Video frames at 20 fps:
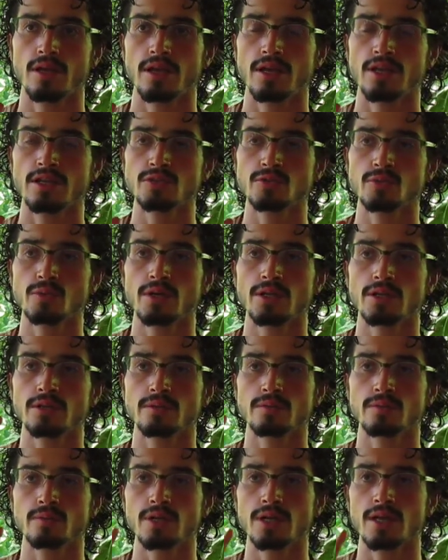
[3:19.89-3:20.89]
each
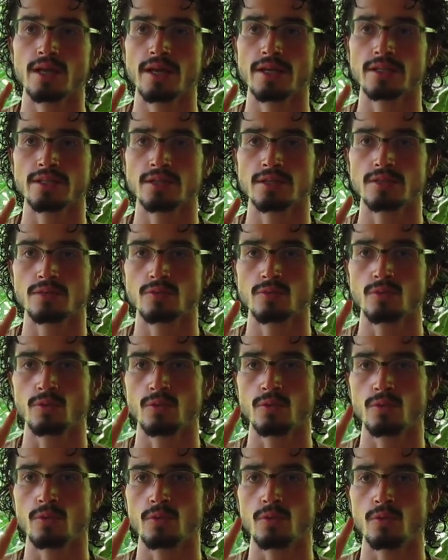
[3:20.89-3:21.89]
one related
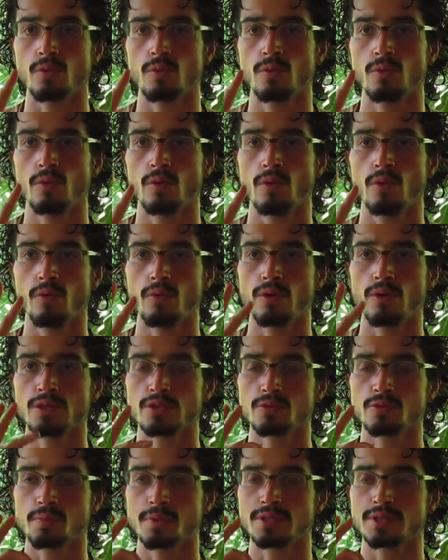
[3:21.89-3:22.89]
to
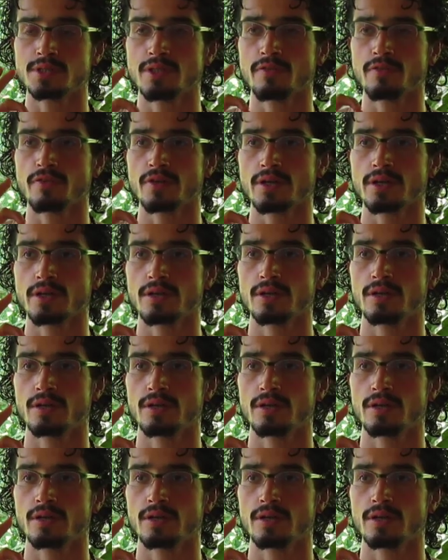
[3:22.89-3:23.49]
one specific